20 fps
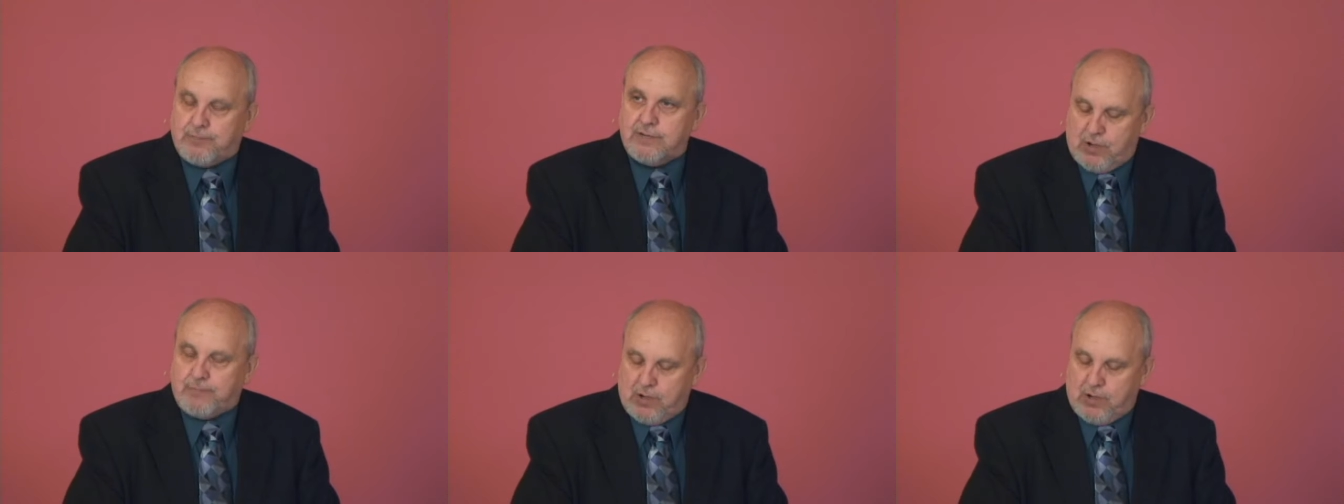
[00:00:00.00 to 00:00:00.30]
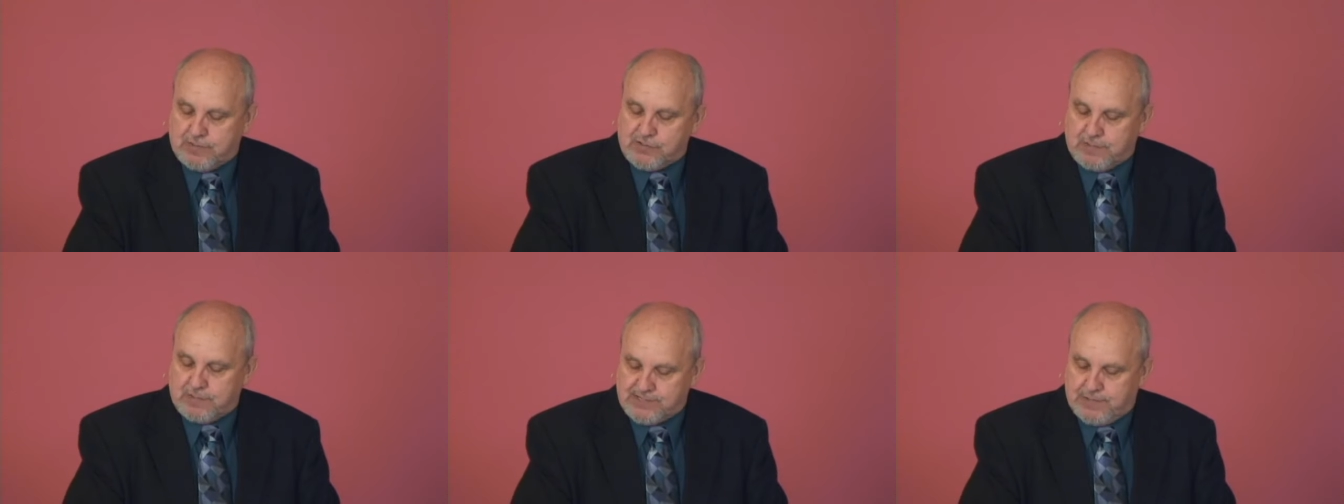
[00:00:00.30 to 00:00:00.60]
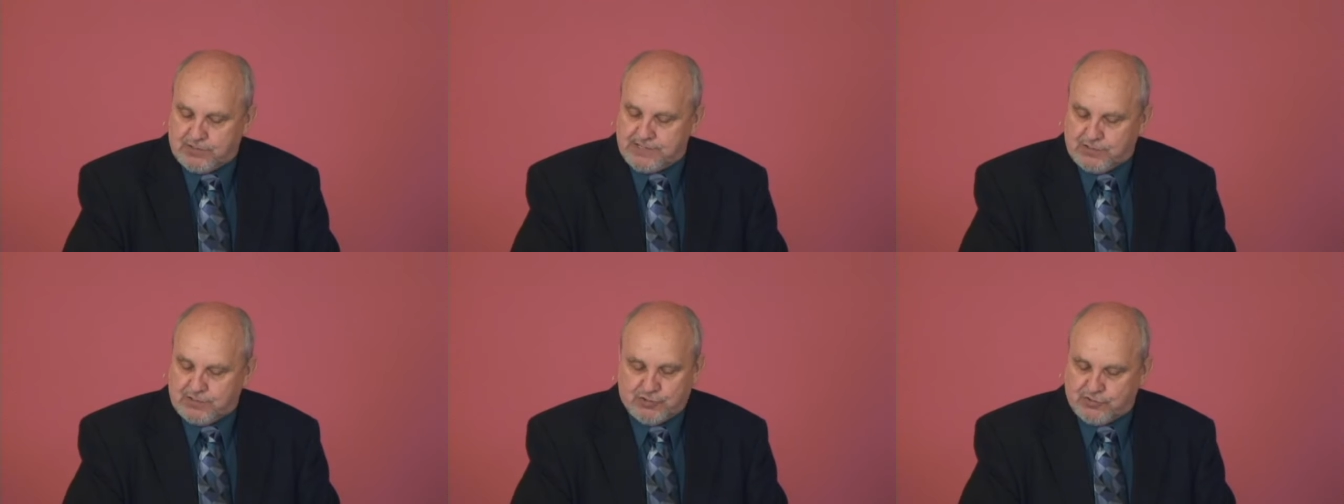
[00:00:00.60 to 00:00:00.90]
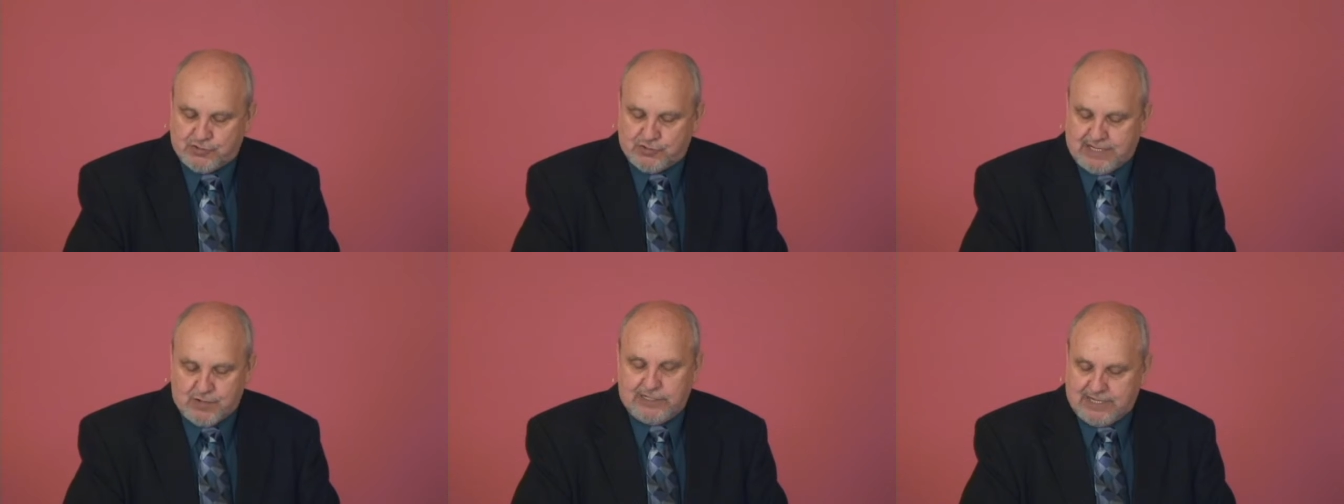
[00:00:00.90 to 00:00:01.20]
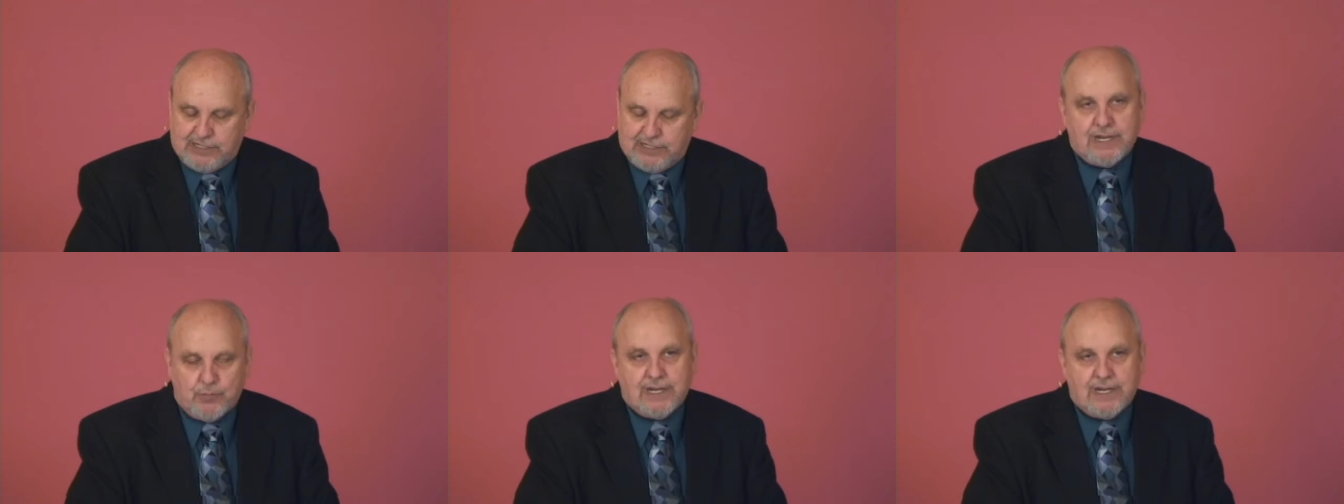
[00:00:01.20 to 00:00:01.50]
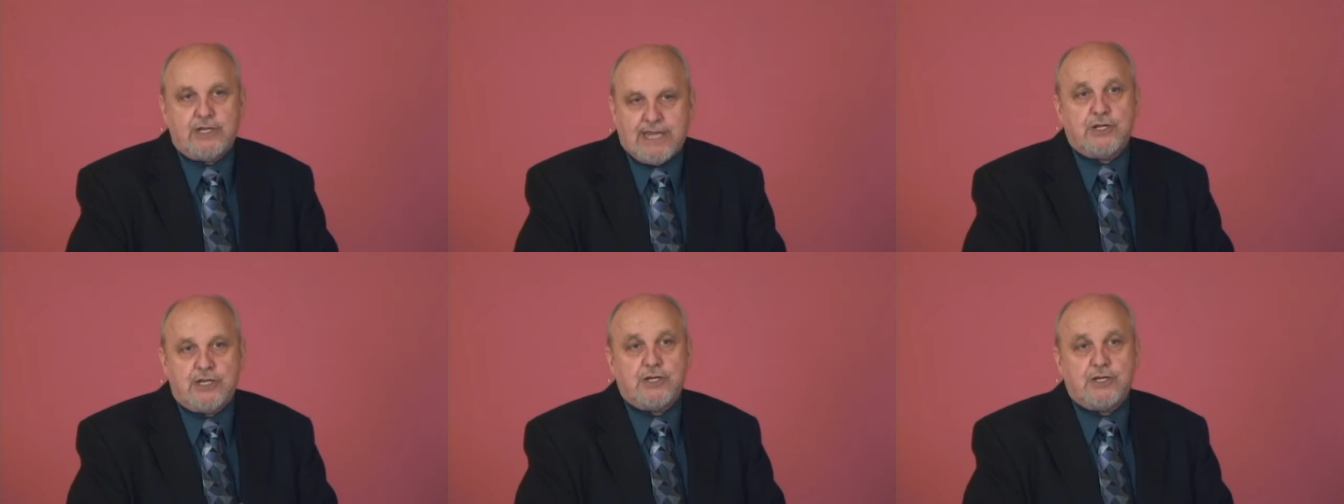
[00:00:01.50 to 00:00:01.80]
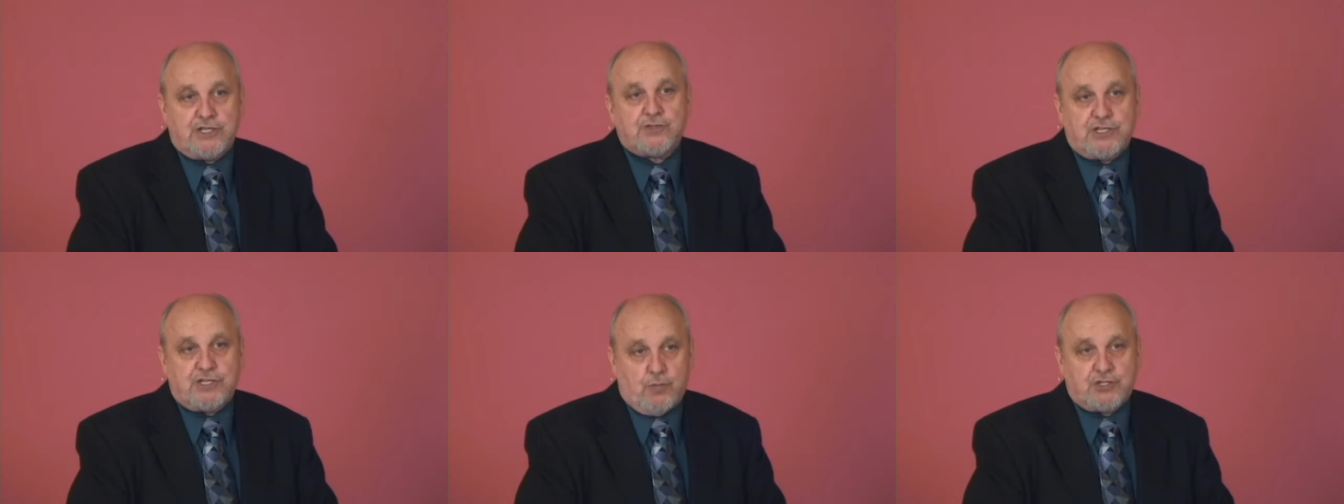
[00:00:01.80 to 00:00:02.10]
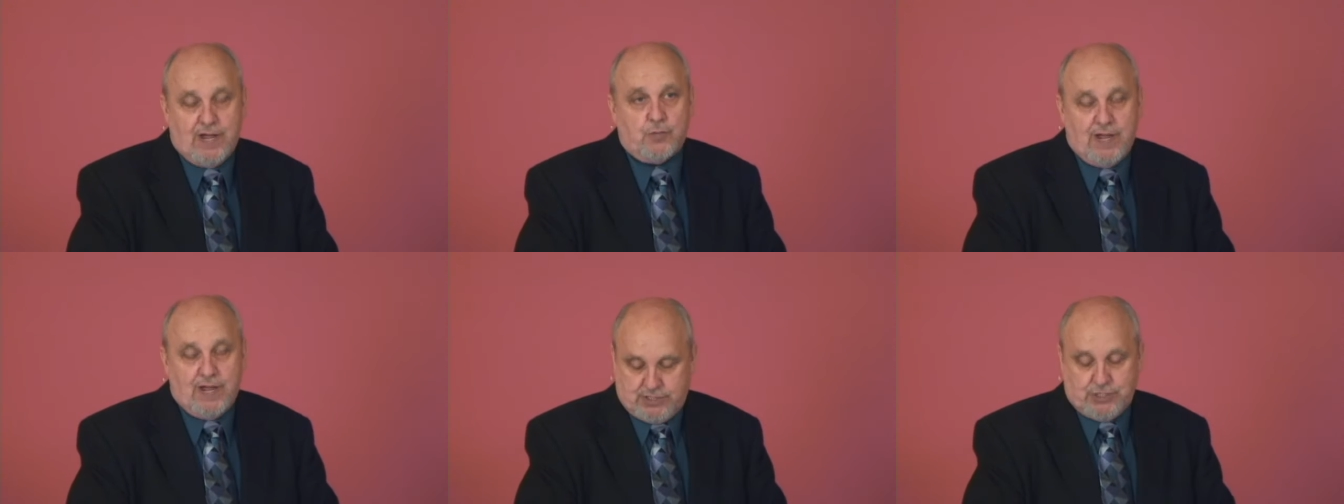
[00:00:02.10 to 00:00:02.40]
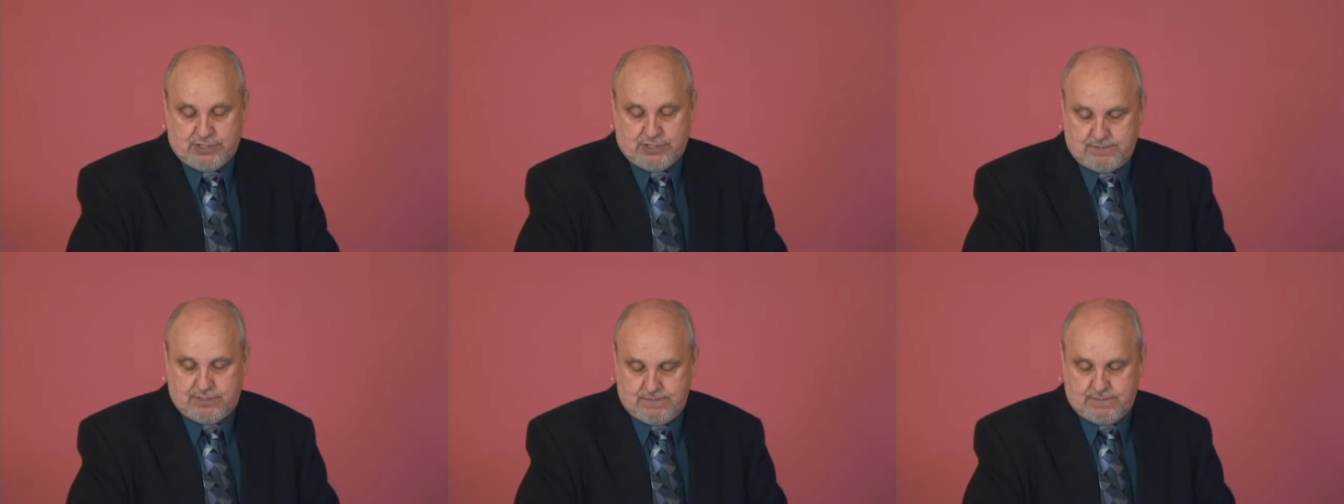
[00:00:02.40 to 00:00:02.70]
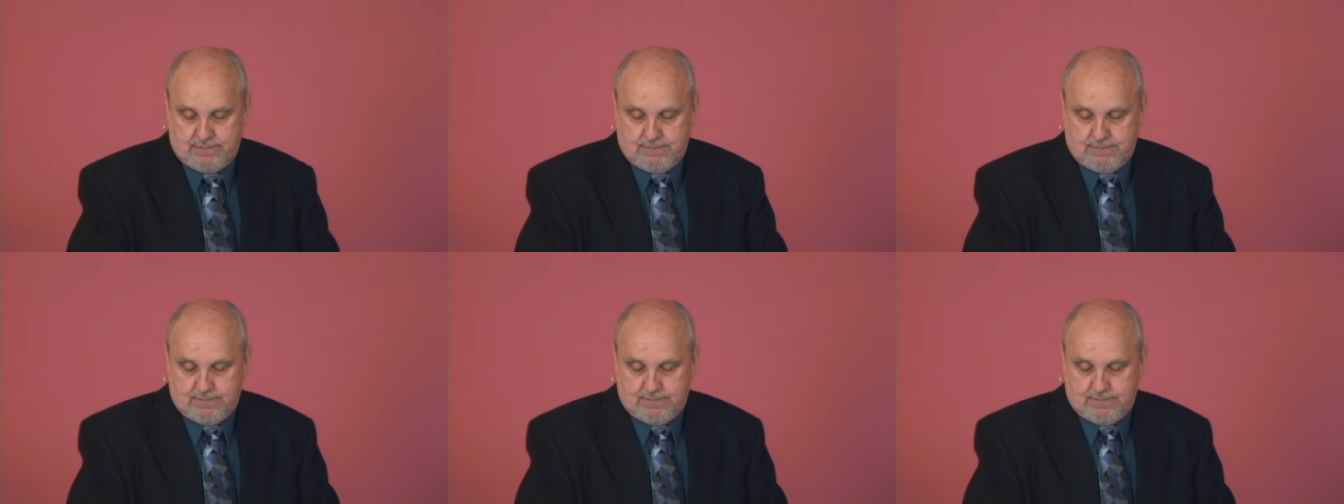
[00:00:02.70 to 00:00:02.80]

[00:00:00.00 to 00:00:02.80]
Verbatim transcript: in Paul's epistles directly related to your situation,